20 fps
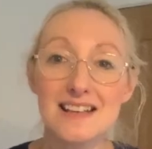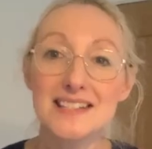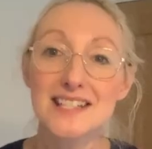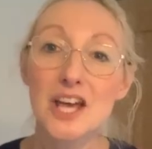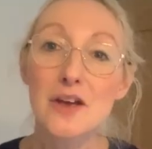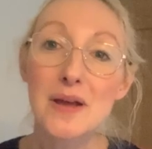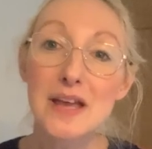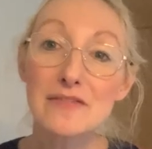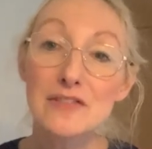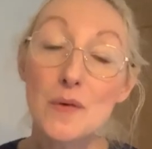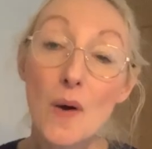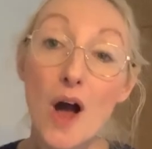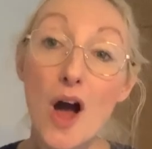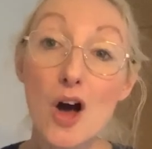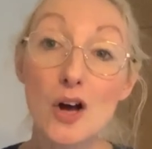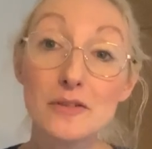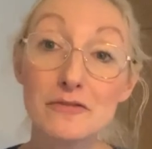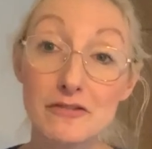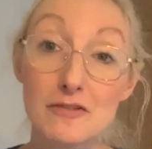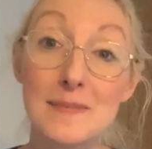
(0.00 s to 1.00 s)
So if you
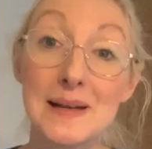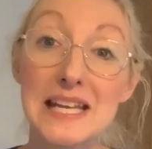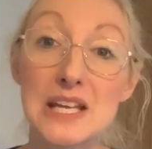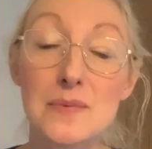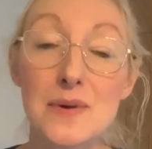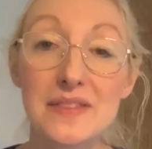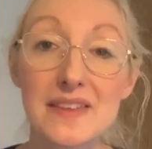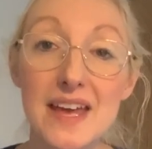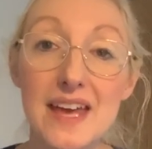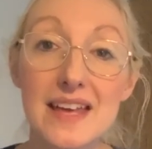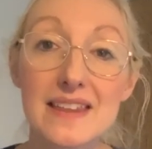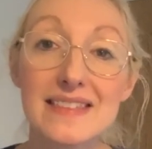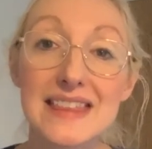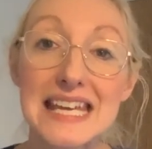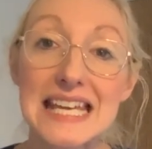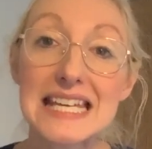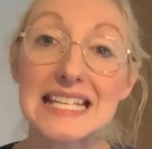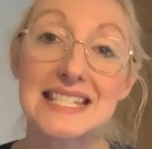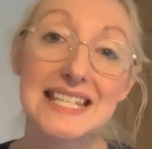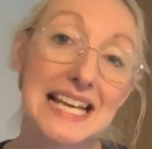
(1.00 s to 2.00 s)
are unfamiliar with it,
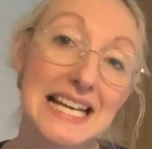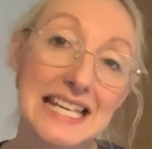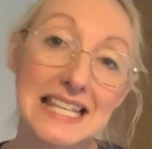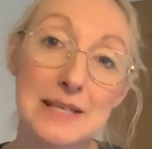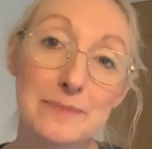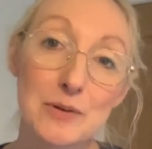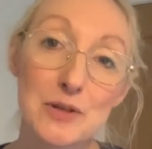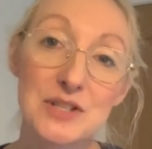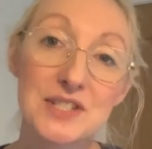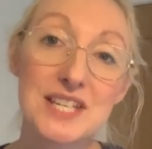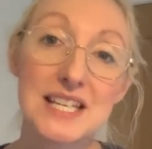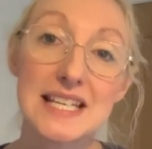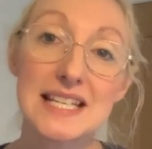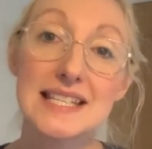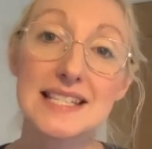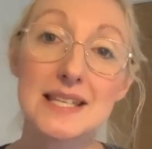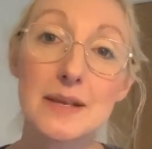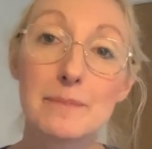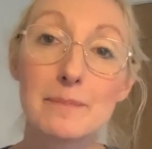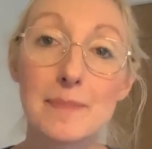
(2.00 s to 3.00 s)
the Tilly and the
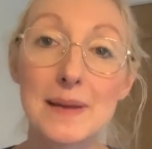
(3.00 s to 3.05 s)
Buttons